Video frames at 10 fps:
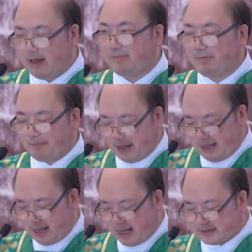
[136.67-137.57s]
may be
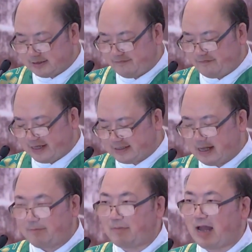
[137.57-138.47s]
paid as a
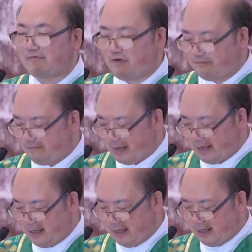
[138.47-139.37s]
fixed amount of
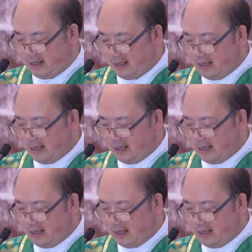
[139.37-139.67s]
money,